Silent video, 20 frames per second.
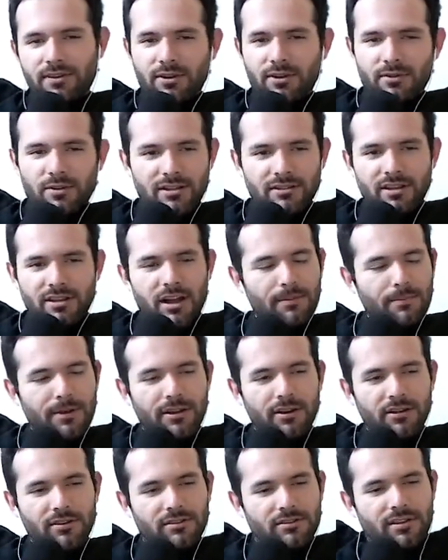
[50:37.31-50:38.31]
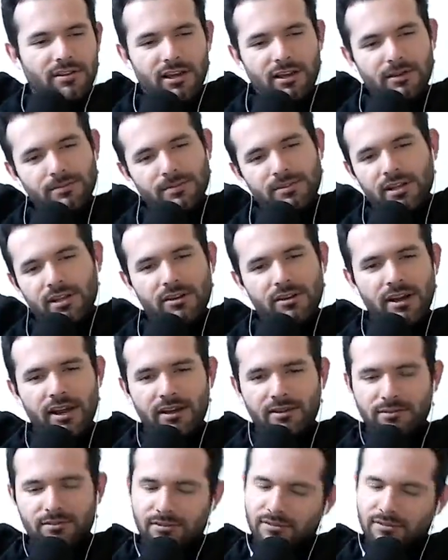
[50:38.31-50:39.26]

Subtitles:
and I talk about it all the time. Slaughterhouse.